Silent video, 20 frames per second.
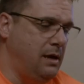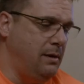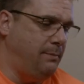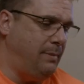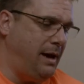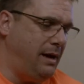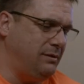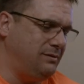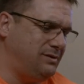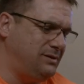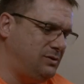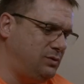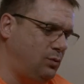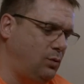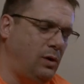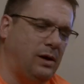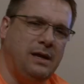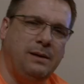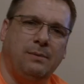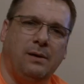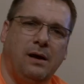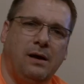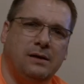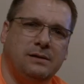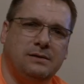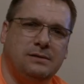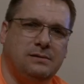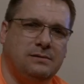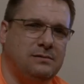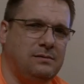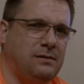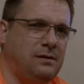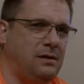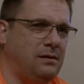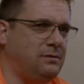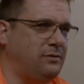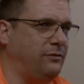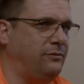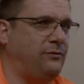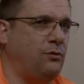About 20 bucks
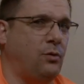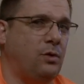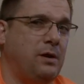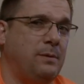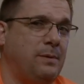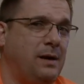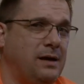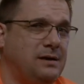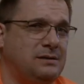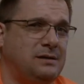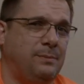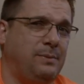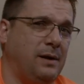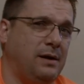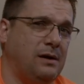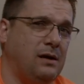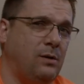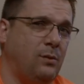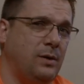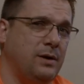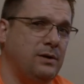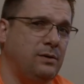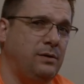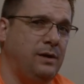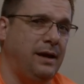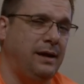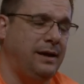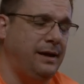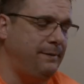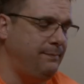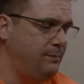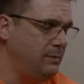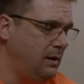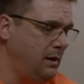to 40 bucks, depending on where you get it.